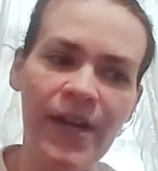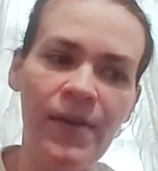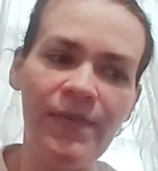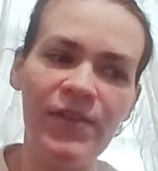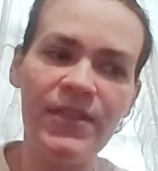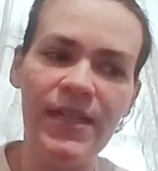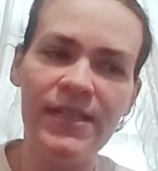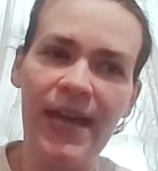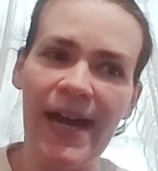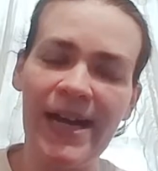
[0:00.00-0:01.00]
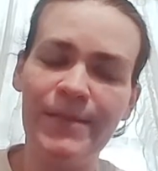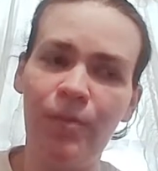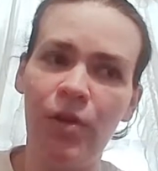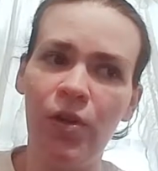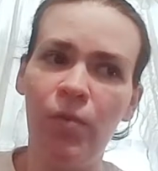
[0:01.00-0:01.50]
I know ever since
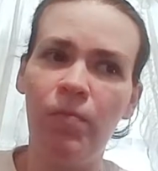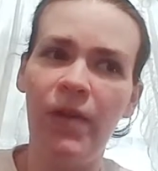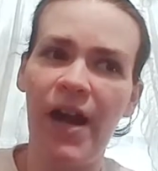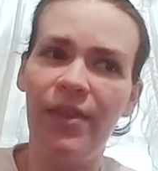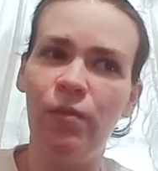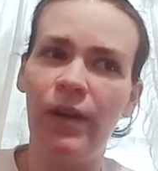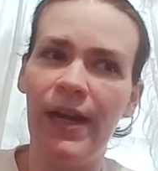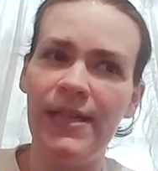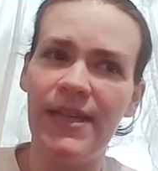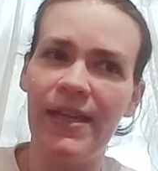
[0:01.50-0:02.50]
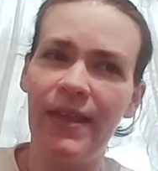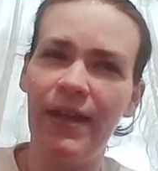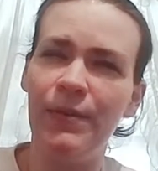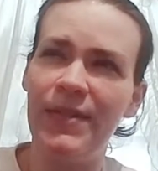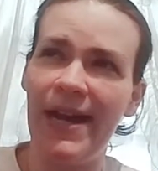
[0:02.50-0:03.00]
Hasbro got the rights, I
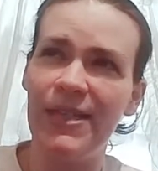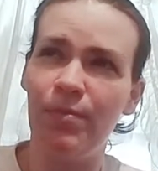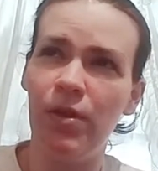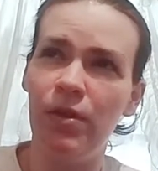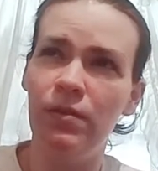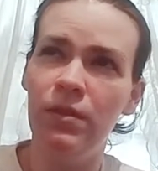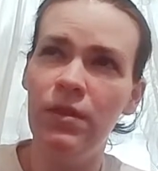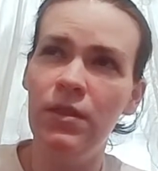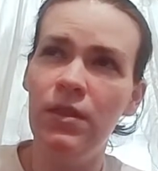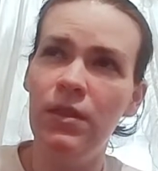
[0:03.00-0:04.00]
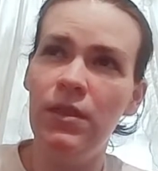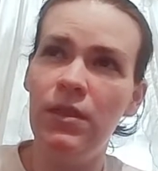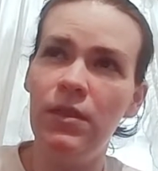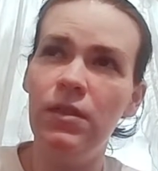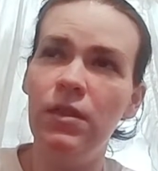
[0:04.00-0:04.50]
think it was Hasbro,
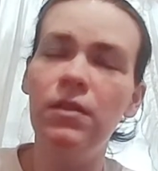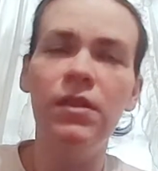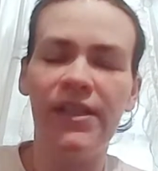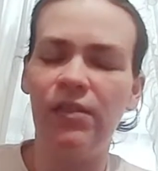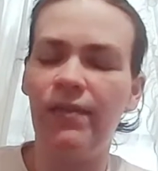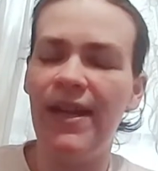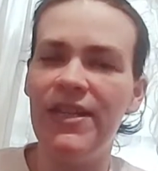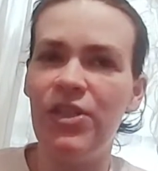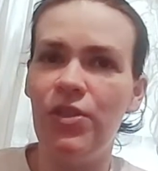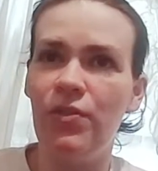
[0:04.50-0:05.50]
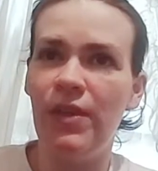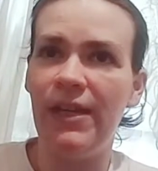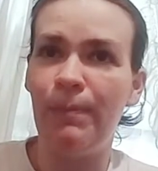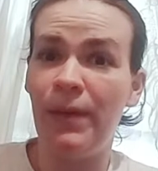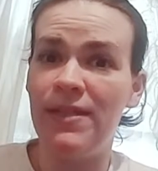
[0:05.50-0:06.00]
got the rights to
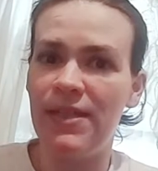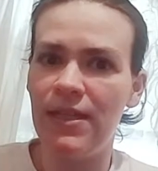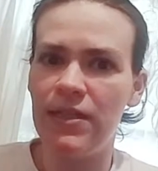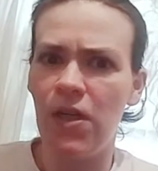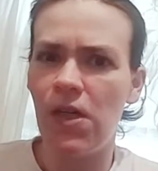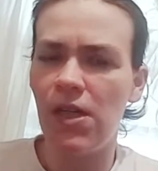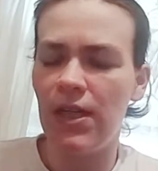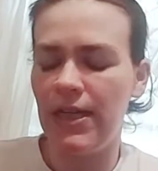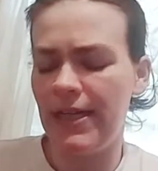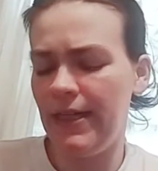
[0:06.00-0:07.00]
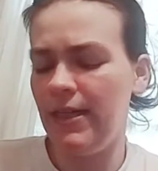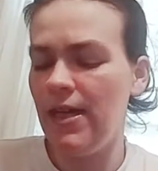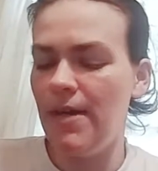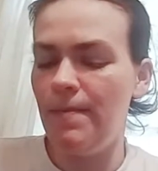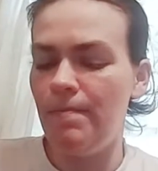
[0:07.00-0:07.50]
the Princess doll
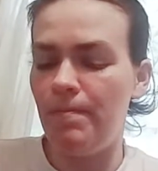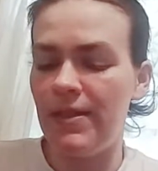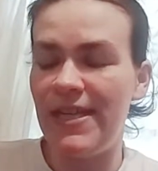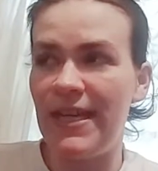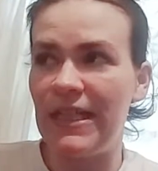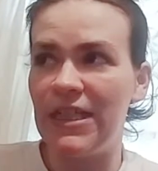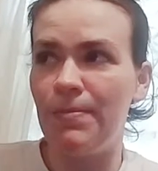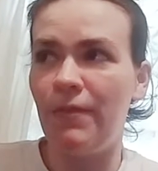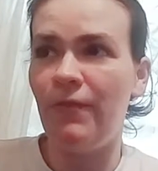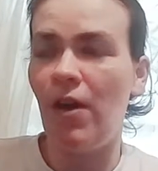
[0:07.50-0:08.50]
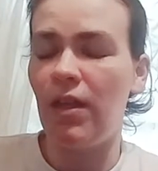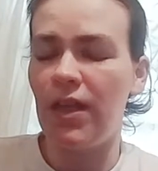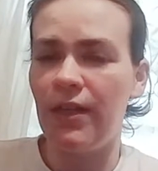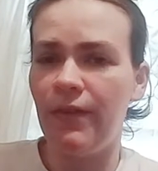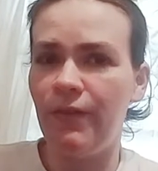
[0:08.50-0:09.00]
line, Mattel has been
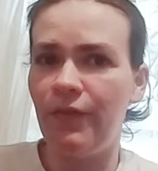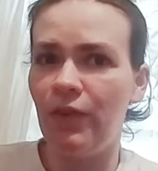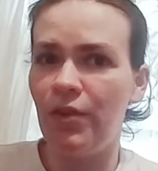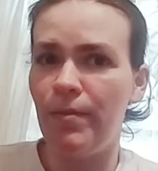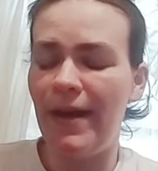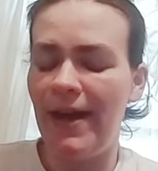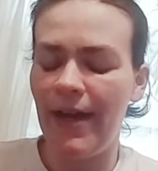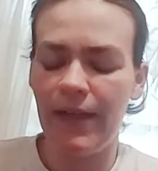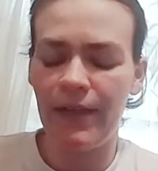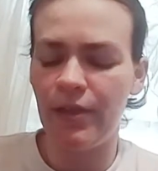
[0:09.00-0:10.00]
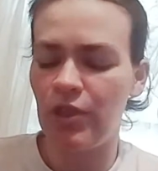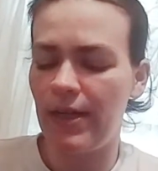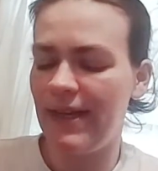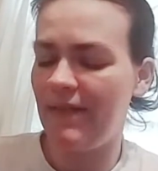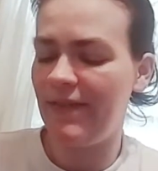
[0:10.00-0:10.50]
falling further back and they're
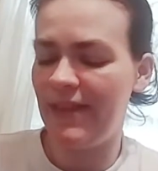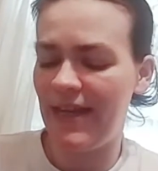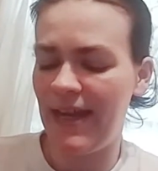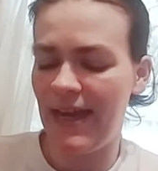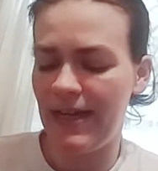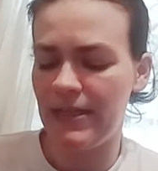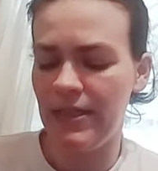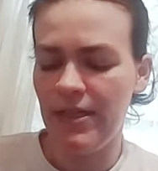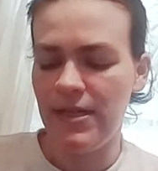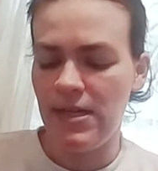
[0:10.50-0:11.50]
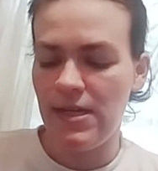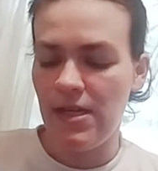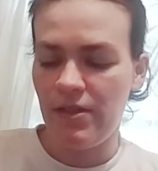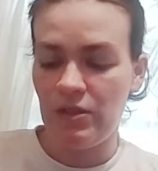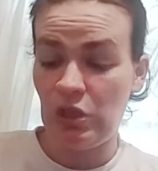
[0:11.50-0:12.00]
trying everything they can.
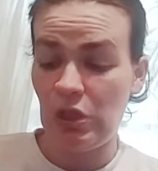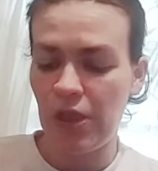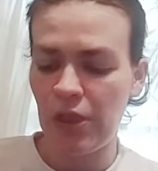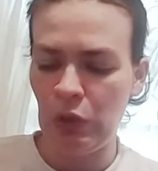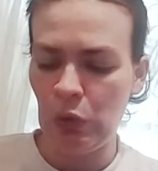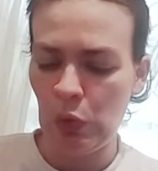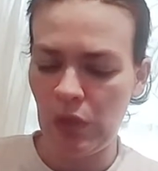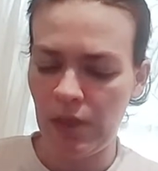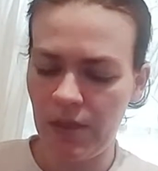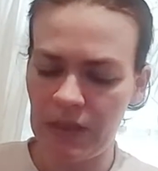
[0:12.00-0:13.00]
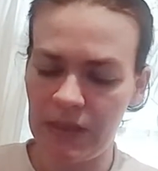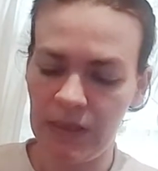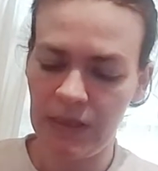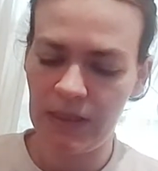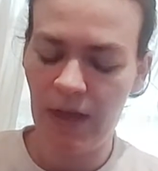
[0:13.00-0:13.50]
So,
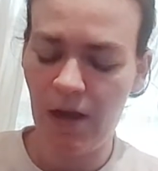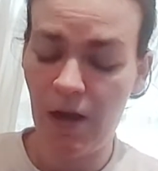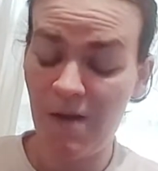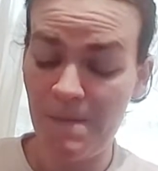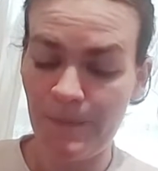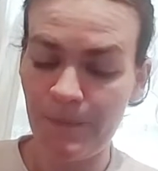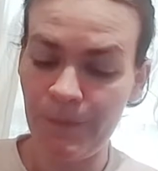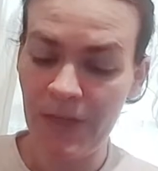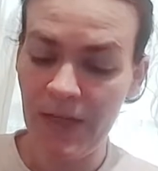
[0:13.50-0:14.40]
I